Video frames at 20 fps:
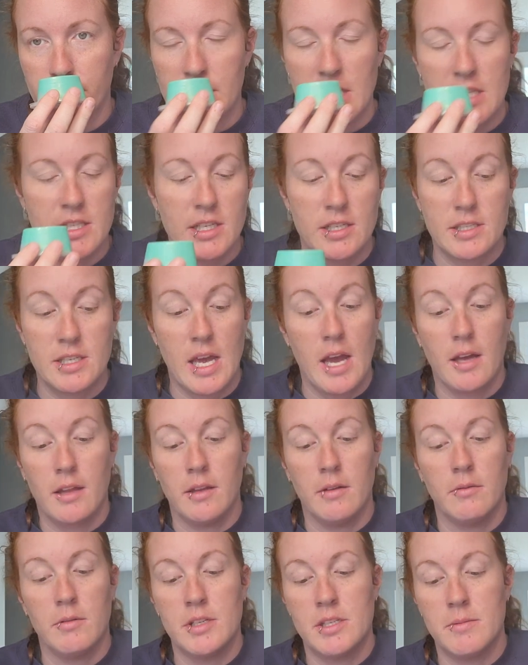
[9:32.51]
That's
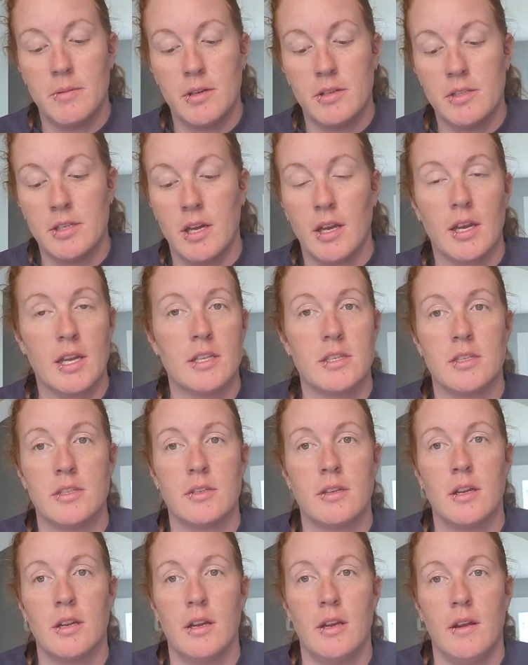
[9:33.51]
exactly what it smells like. It's
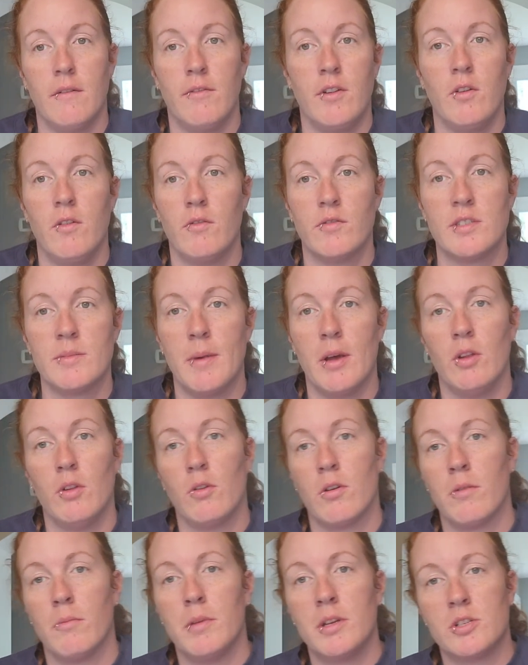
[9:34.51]
If you've smelled
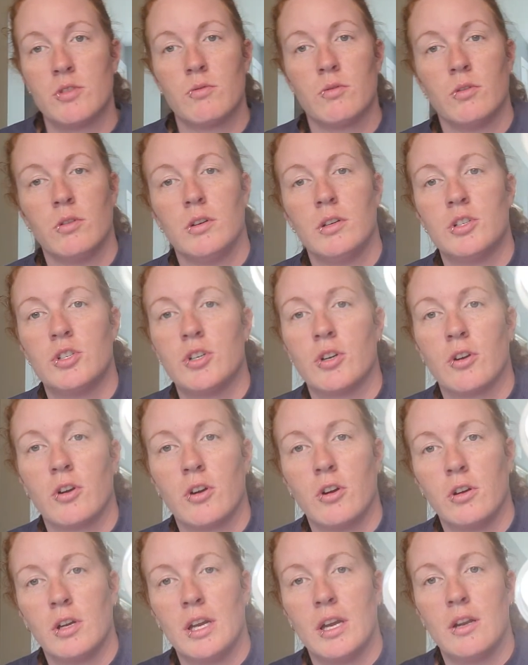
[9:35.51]
Lord of Misrule and Sugar
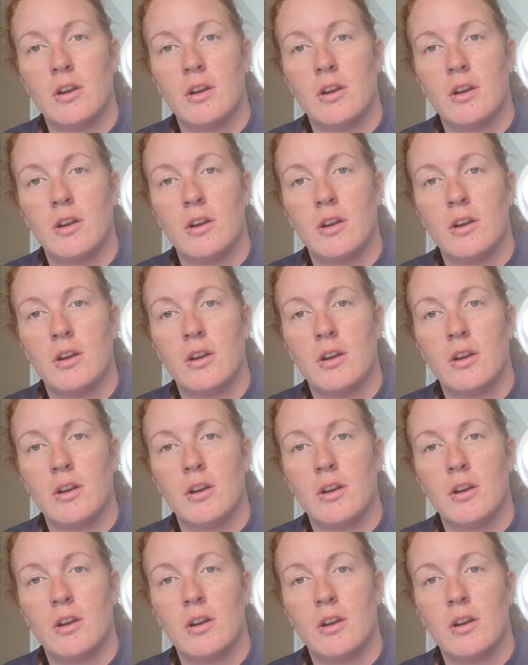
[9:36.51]
Cookie,